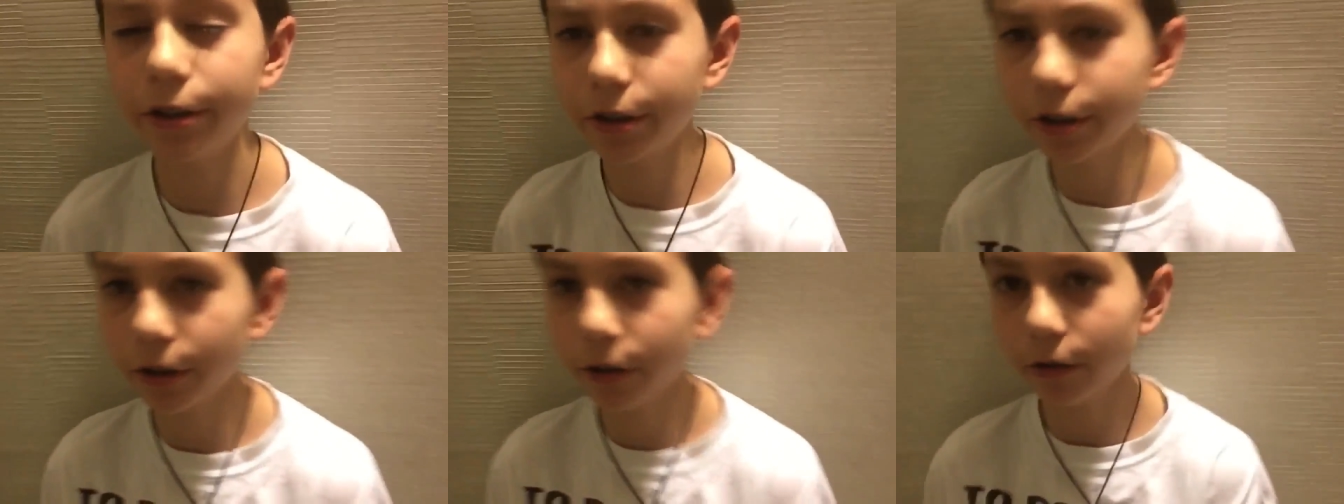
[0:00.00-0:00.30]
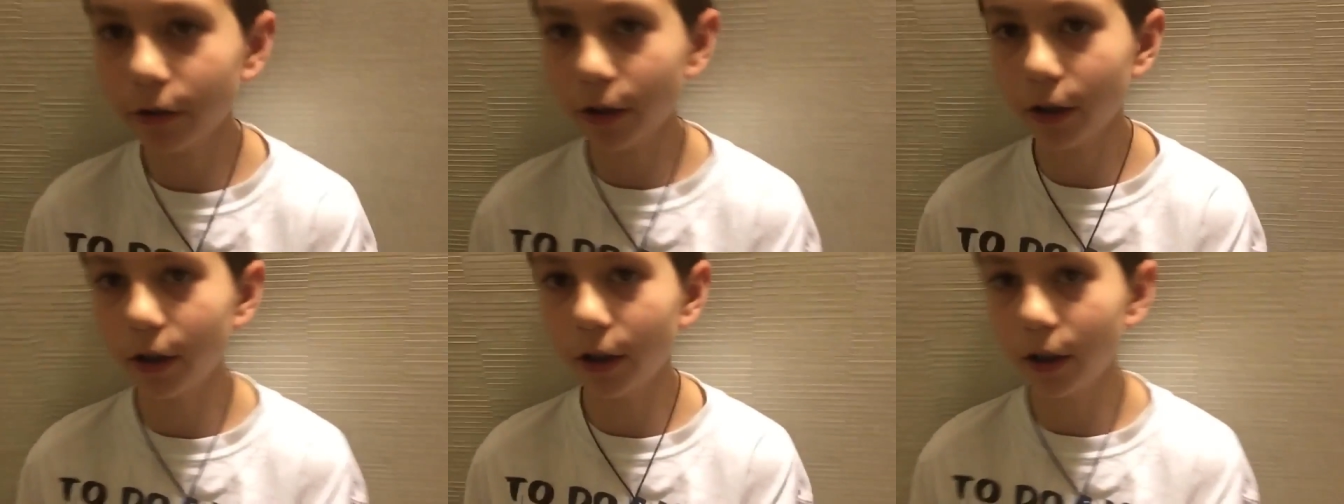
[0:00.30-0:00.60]

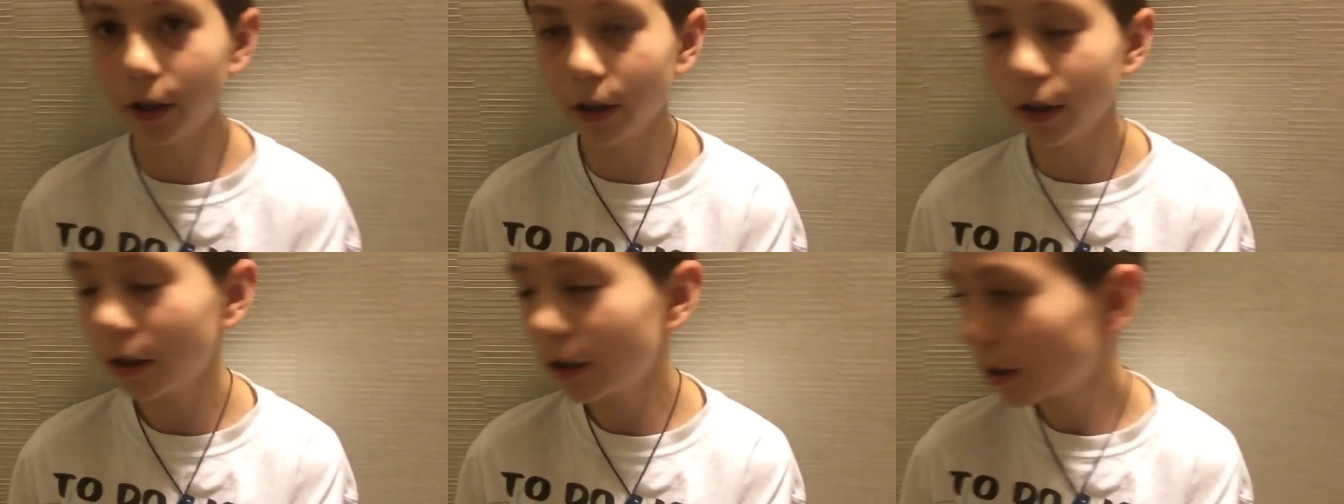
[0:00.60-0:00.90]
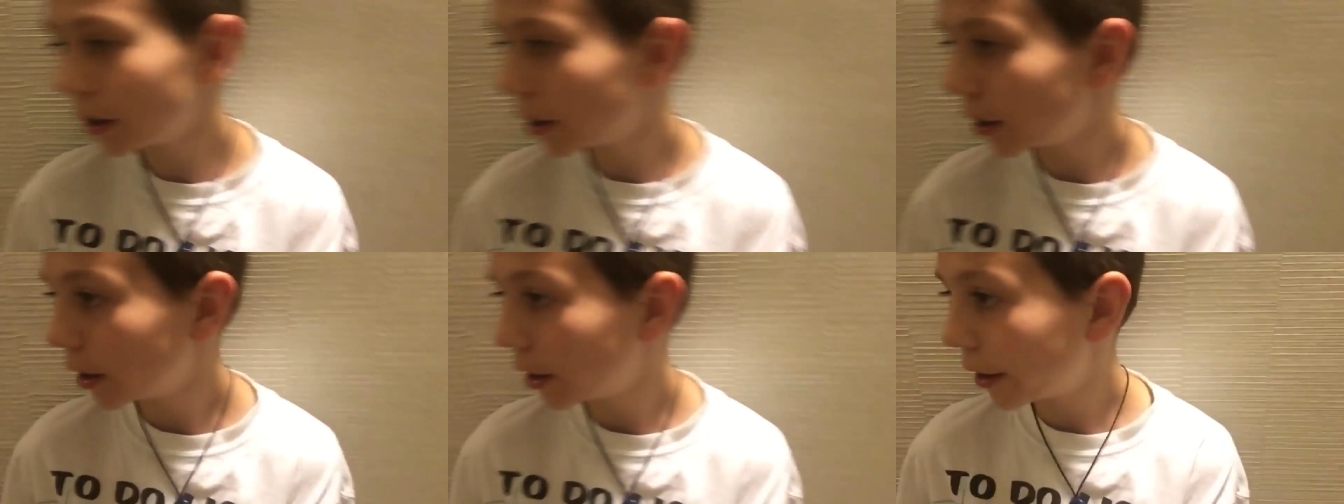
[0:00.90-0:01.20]
So, uh,
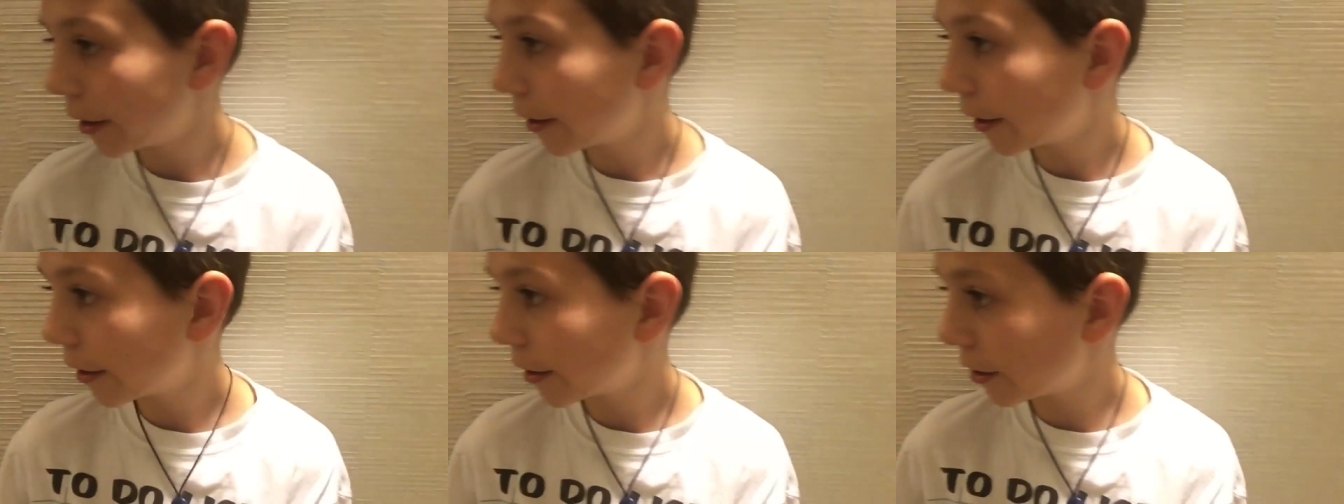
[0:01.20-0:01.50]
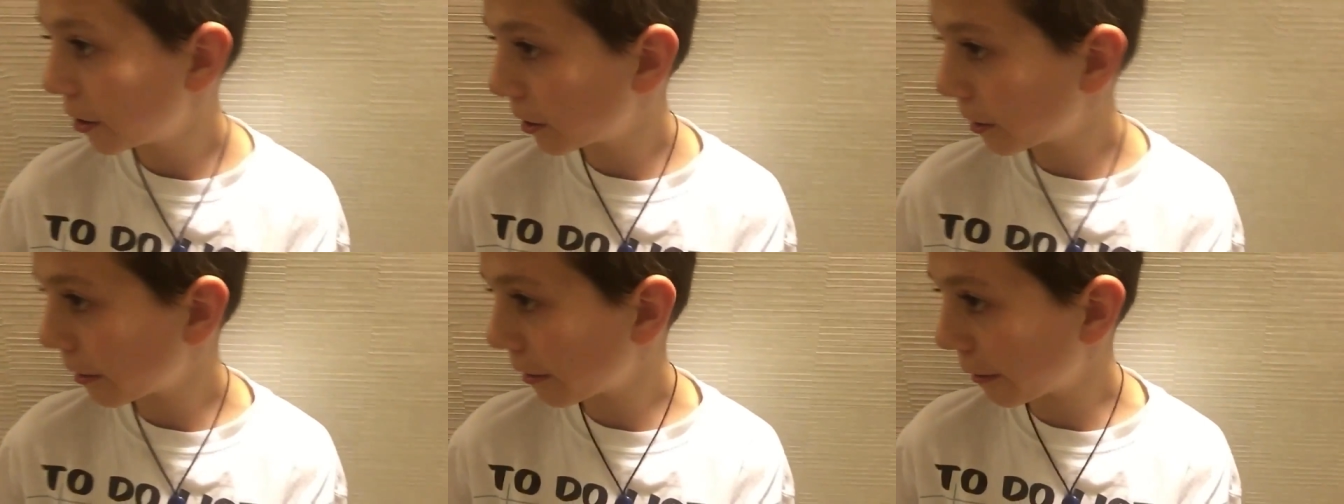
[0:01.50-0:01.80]

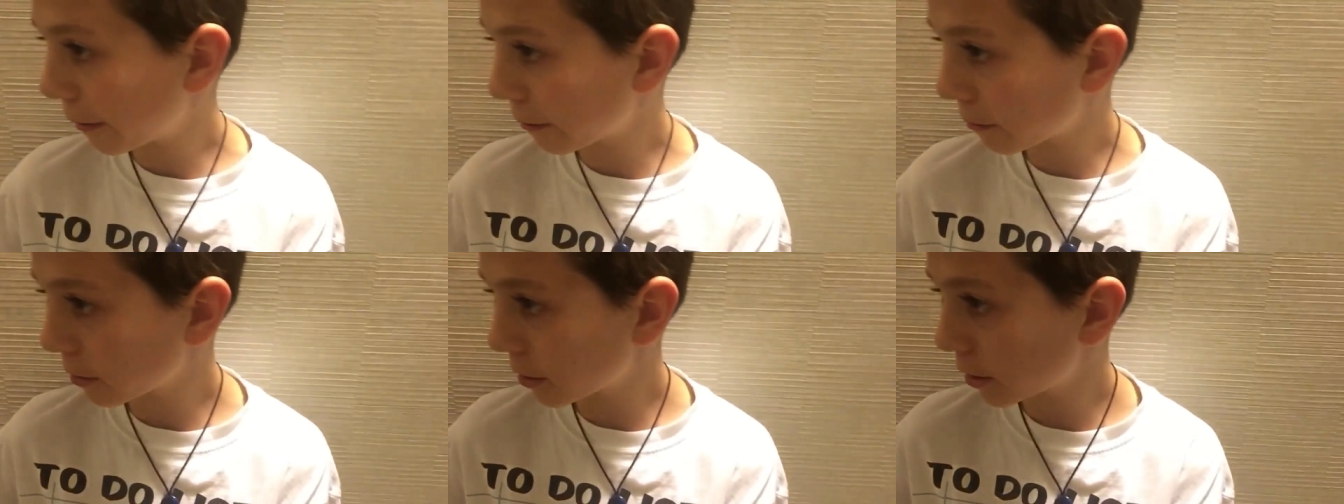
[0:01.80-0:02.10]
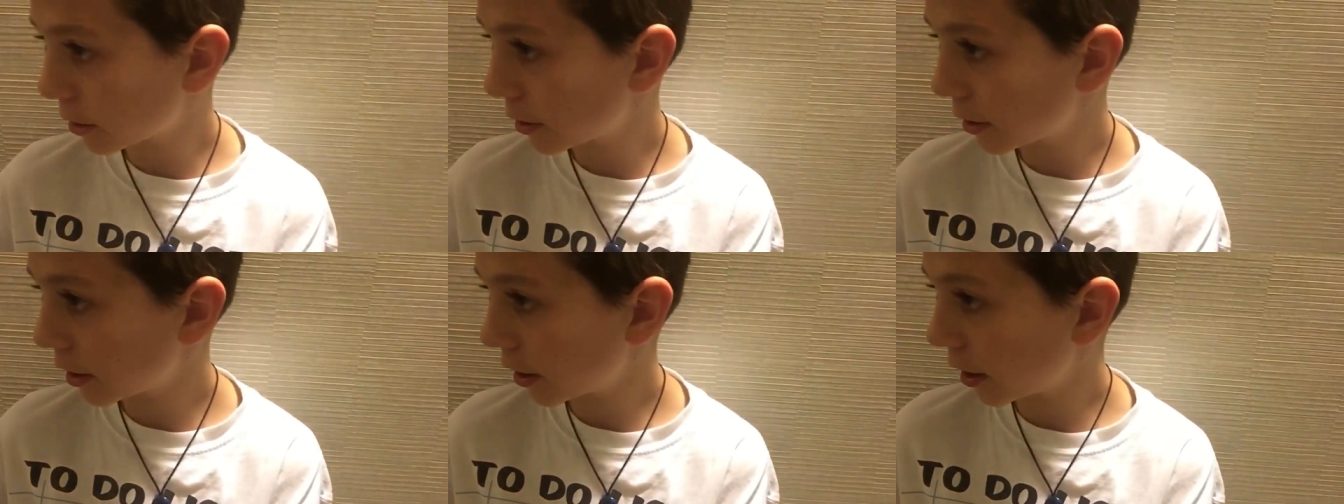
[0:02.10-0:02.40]
you know what I'm
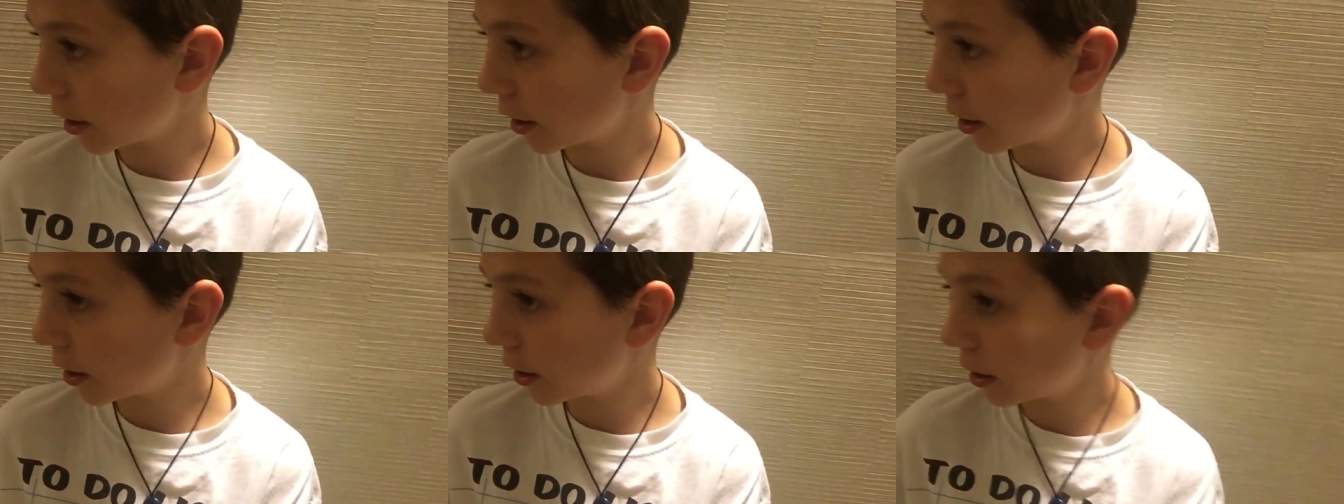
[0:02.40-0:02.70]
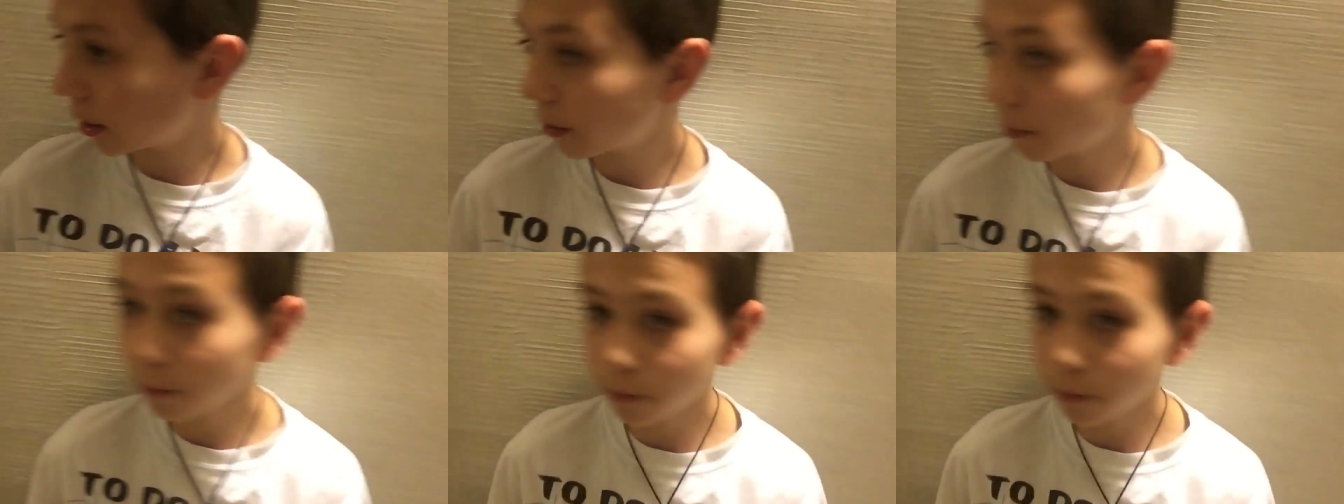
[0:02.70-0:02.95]
gonna say?